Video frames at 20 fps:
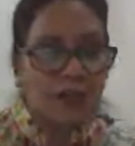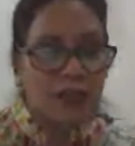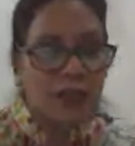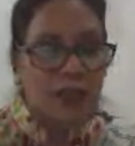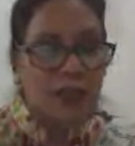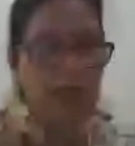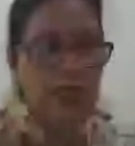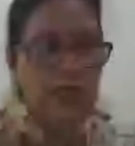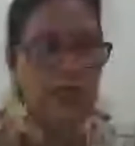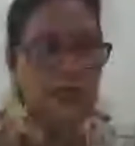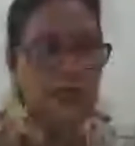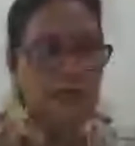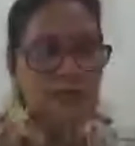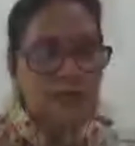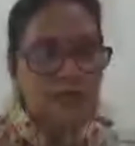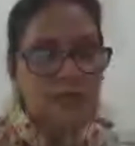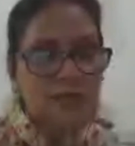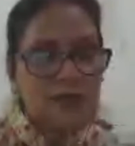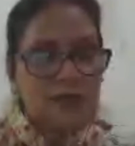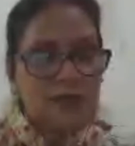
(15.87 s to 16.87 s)
And
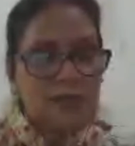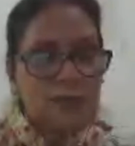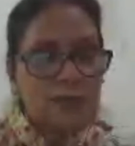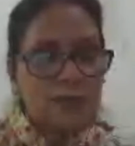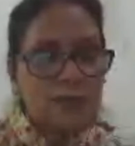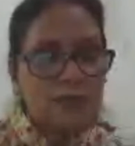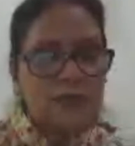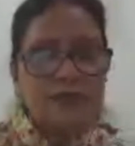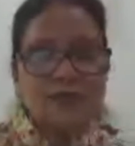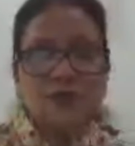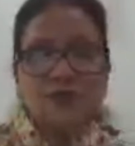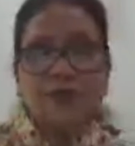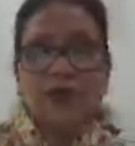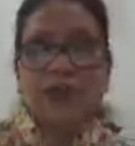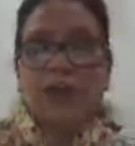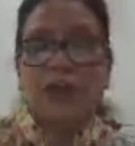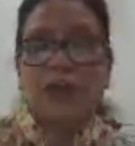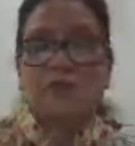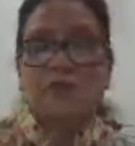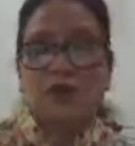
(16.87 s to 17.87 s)
first of all,
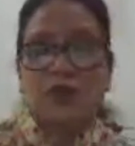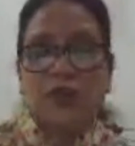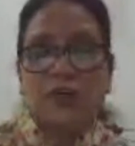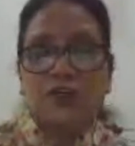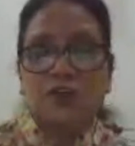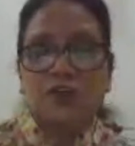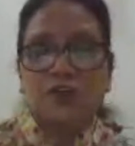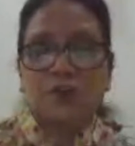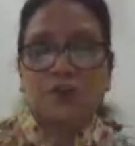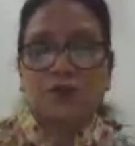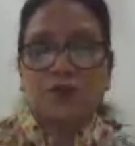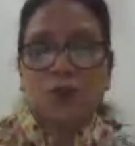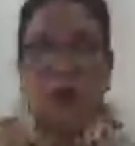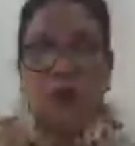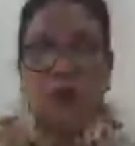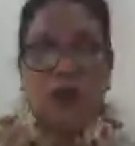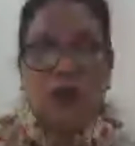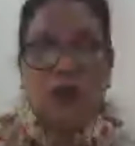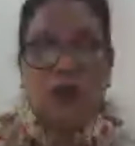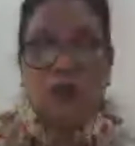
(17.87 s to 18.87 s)
I would like to
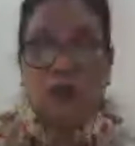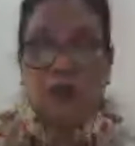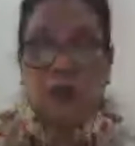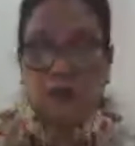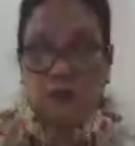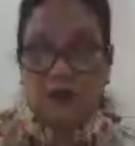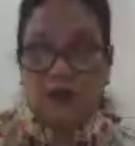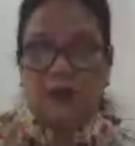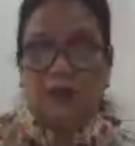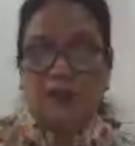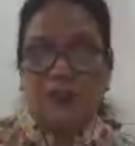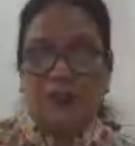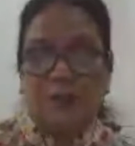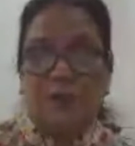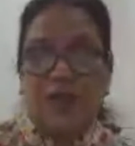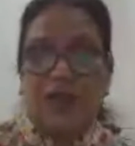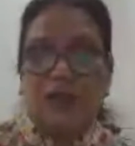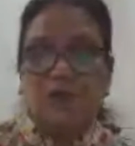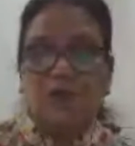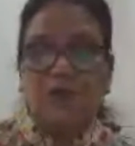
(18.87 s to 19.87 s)
congratulate them
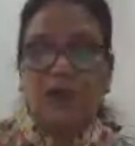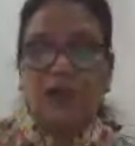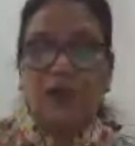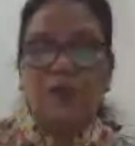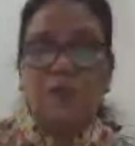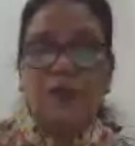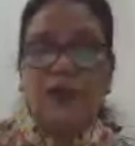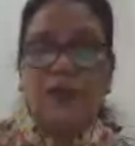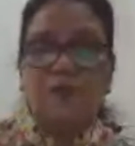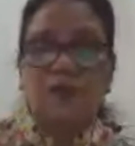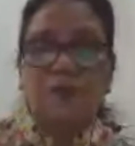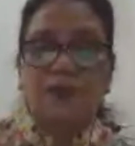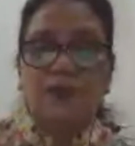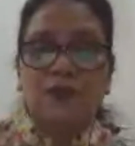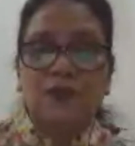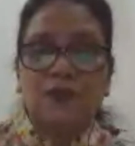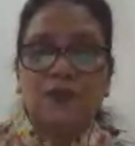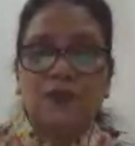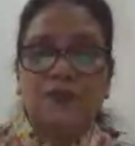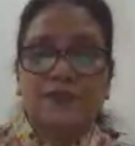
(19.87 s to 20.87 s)
and welcome
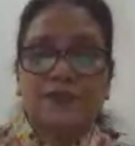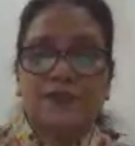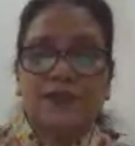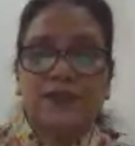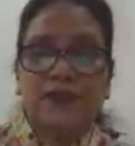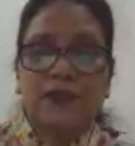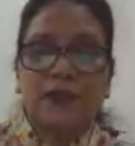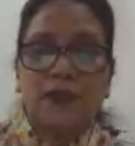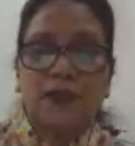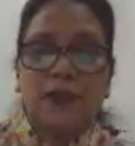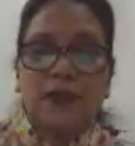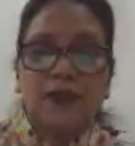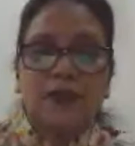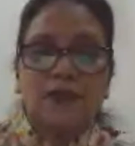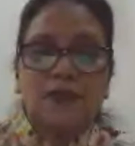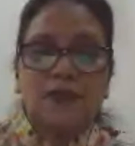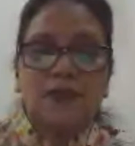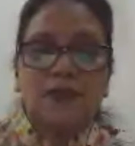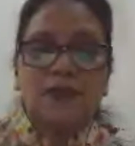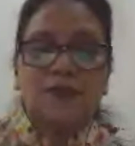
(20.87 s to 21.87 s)
everybody who is here.
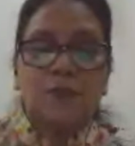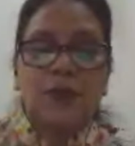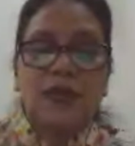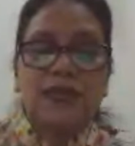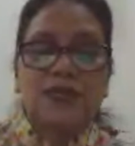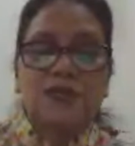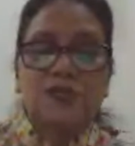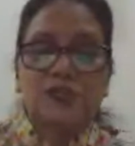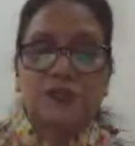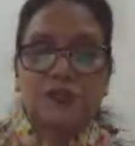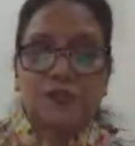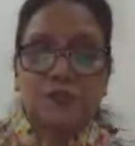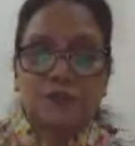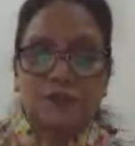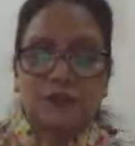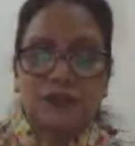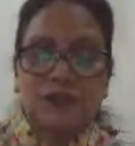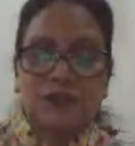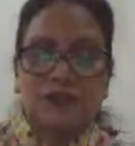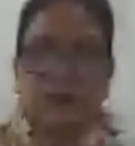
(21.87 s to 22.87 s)
My
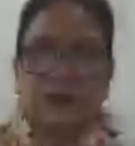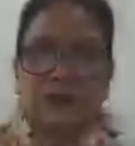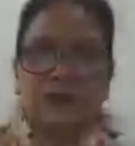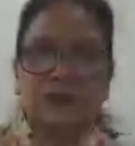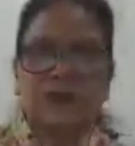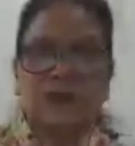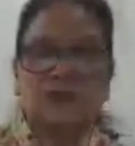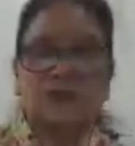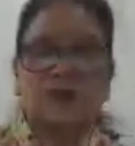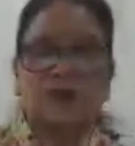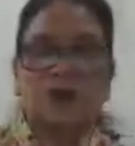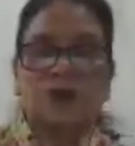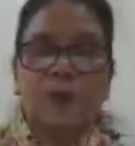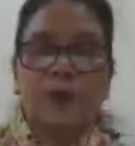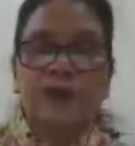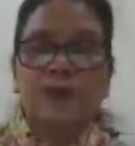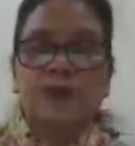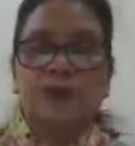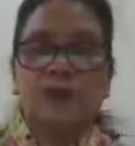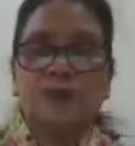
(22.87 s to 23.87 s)
students, students of
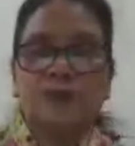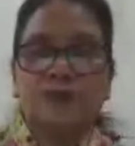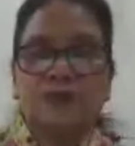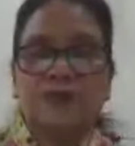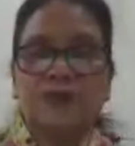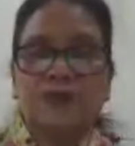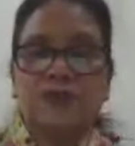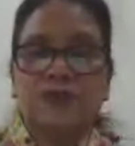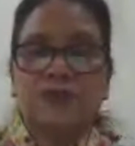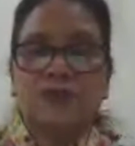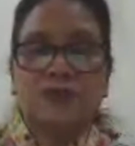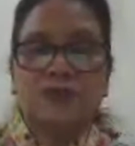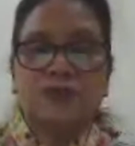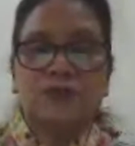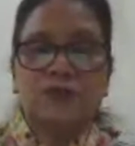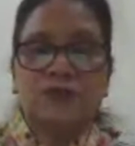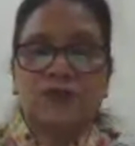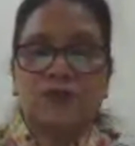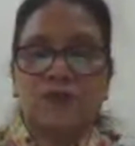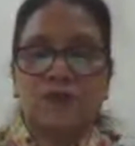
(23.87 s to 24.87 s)
my university,
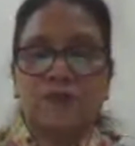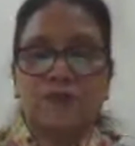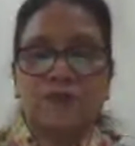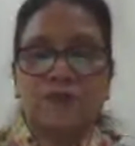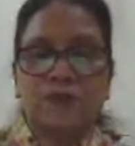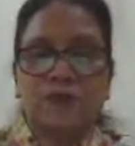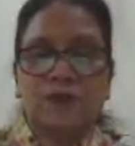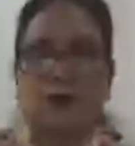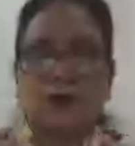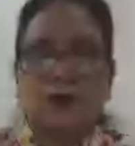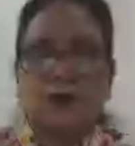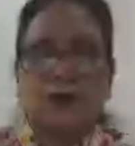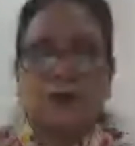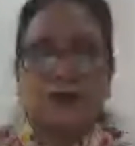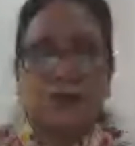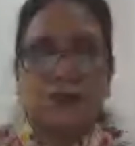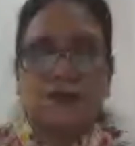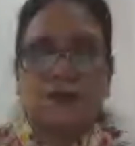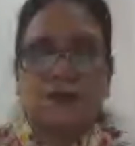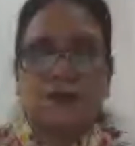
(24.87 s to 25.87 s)
students of other
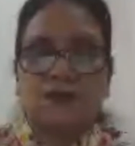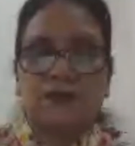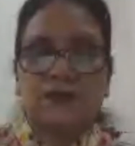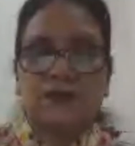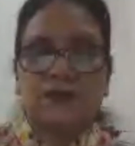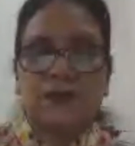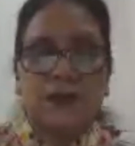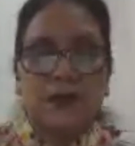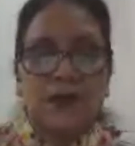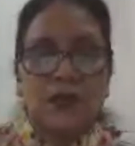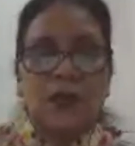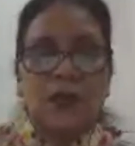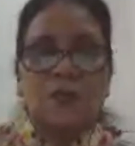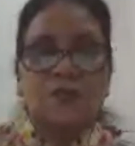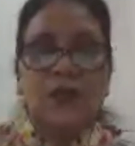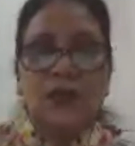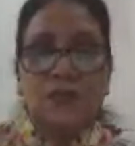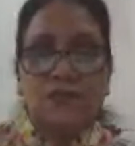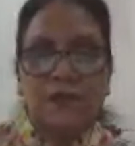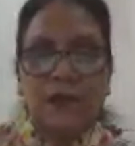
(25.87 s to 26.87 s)
universities,
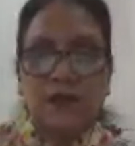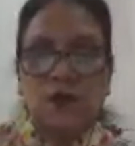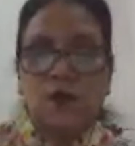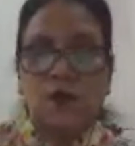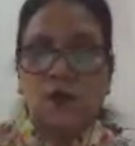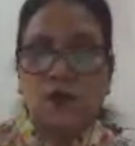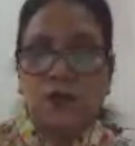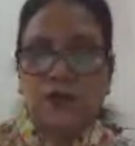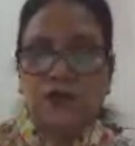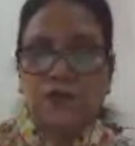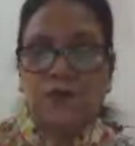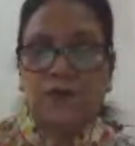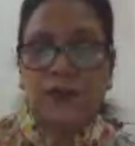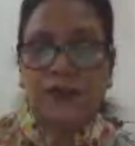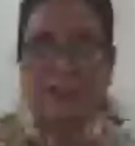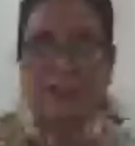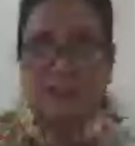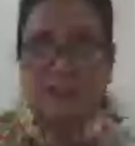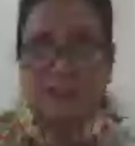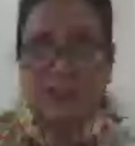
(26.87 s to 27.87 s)
my fellow colleague
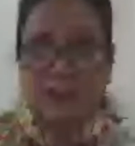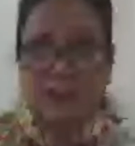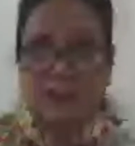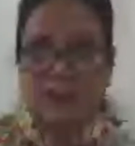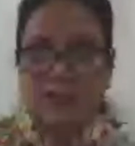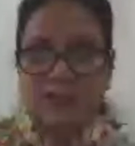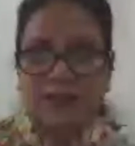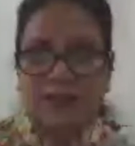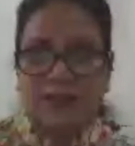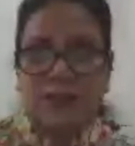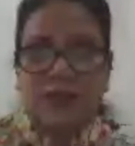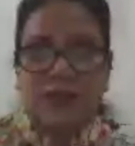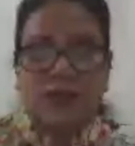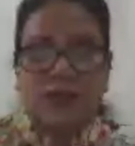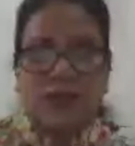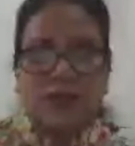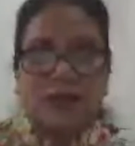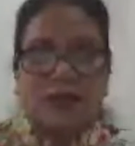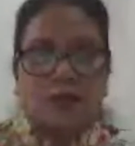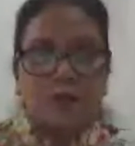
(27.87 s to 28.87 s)
vice chancellors,
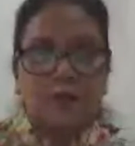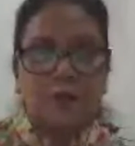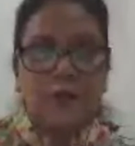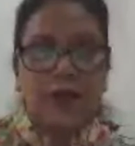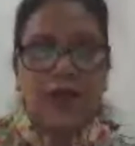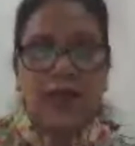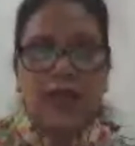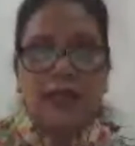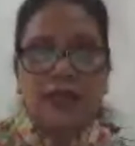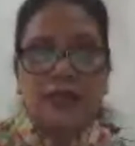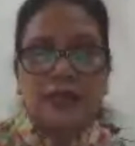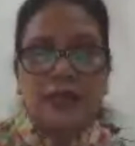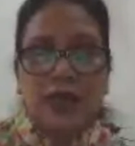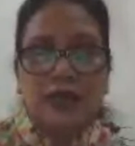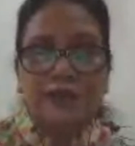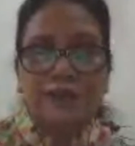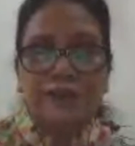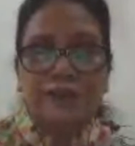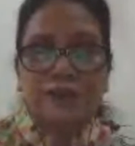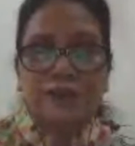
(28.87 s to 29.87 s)
and
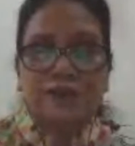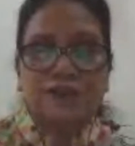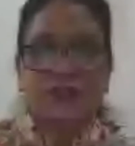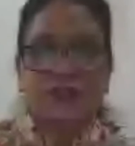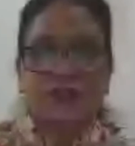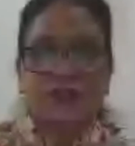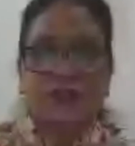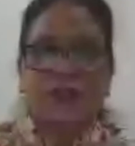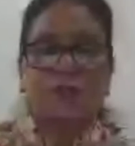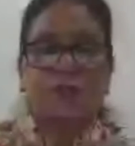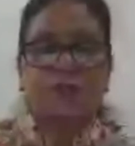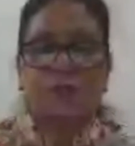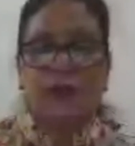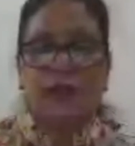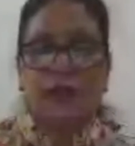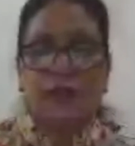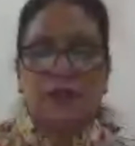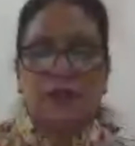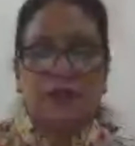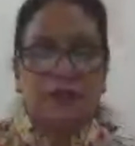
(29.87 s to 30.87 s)
IDG's team
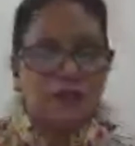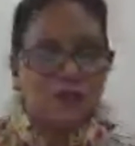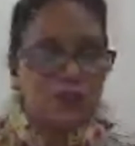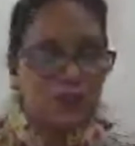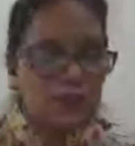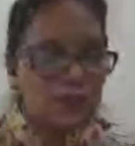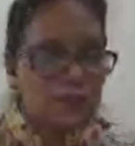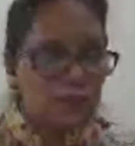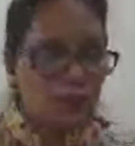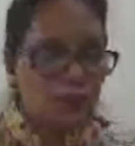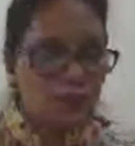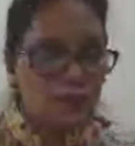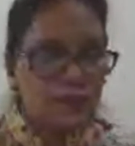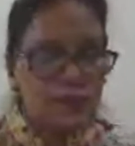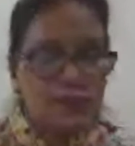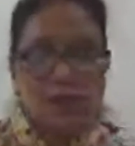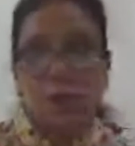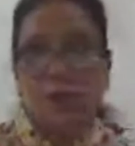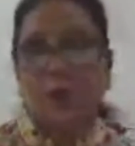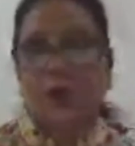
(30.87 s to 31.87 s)
and team of
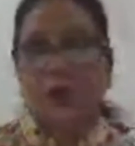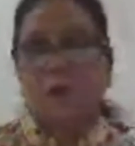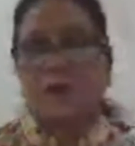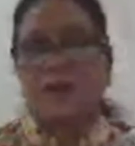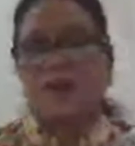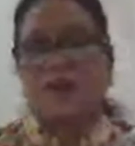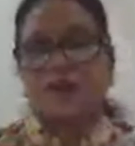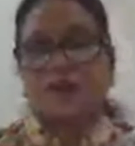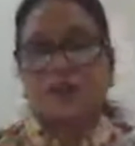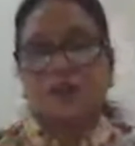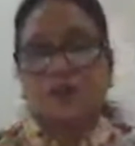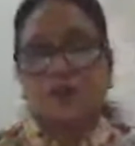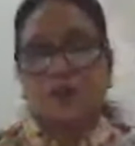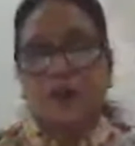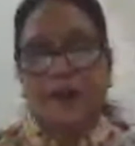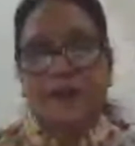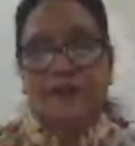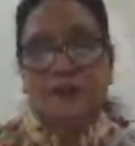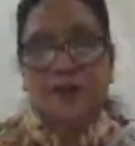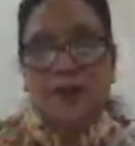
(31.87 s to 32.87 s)
Prime Minister who
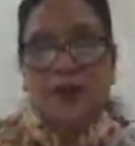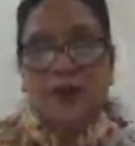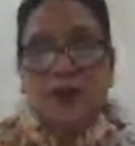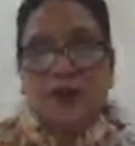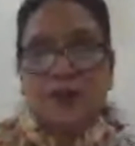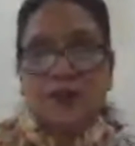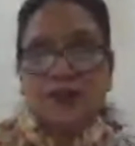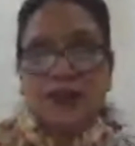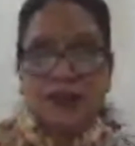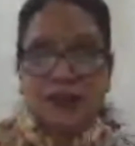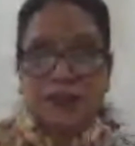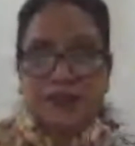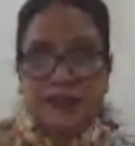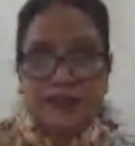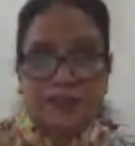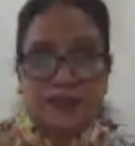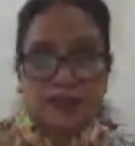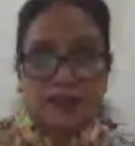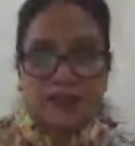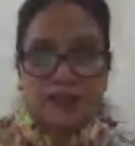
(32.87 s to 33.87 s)
has taken
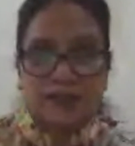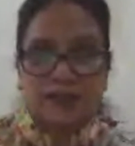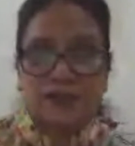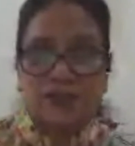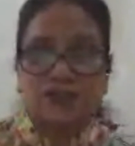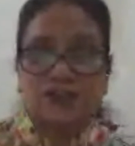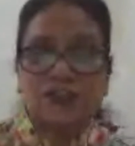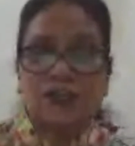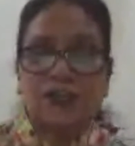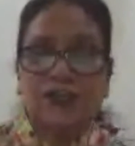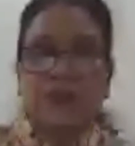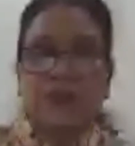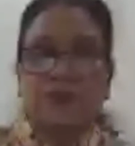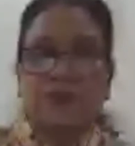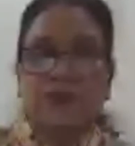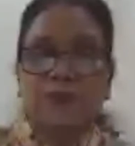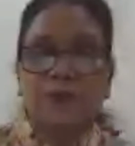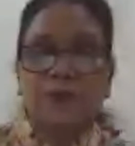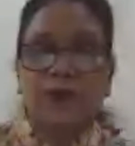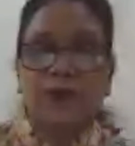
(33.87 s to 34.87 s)
this initiative
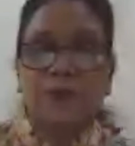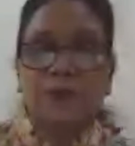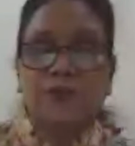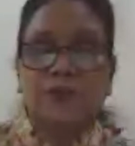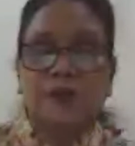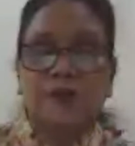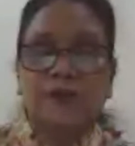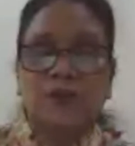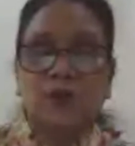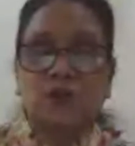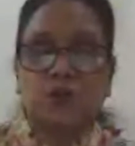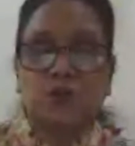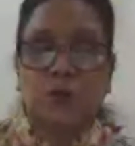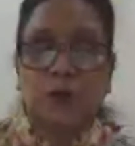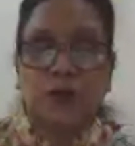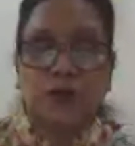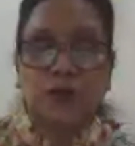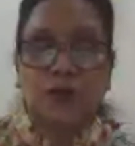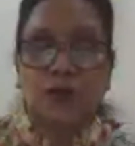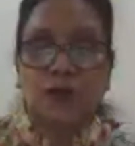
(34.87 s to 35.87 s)
from Kamyab
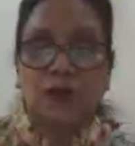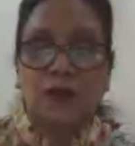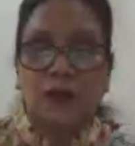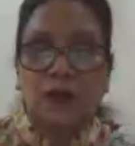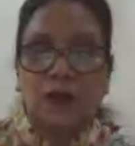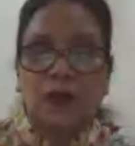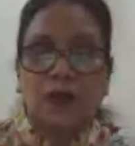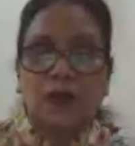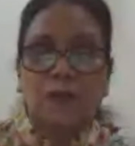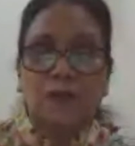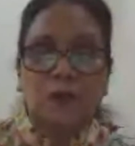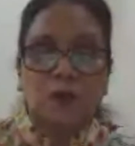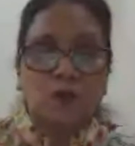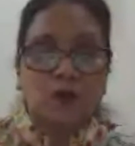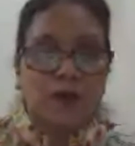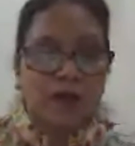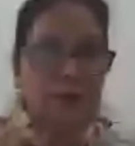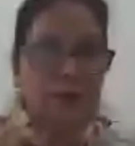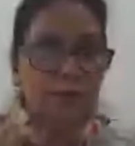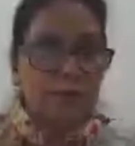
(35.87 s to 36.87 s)
Naujwan
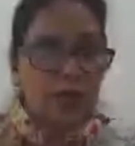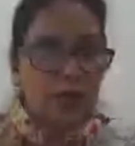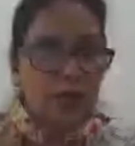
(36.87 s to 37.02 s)
program.